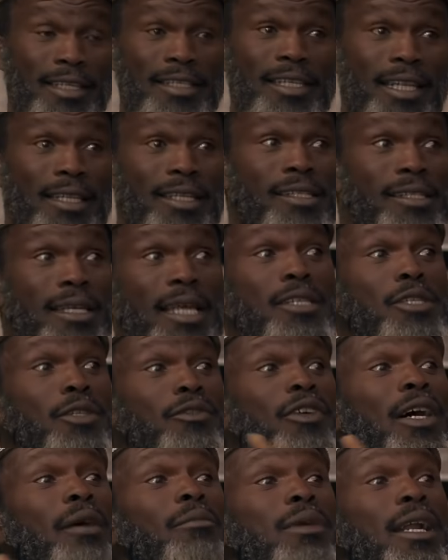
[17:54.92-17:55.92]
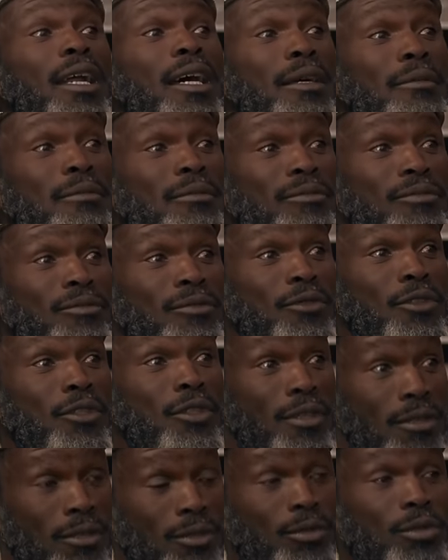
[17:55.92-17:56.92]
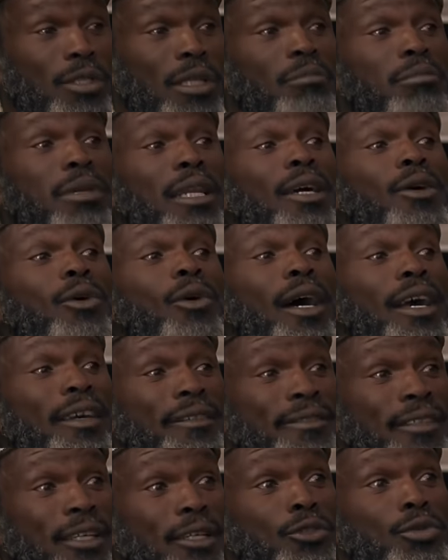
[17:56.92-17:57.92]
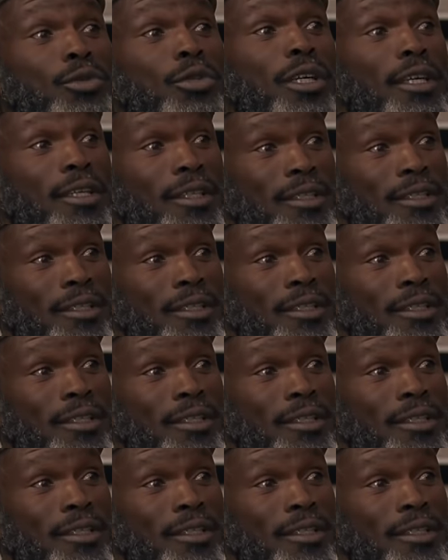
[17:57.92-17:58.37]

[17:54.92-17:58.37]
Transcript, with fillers: these are the sons of Abraham through the black wife Keturah.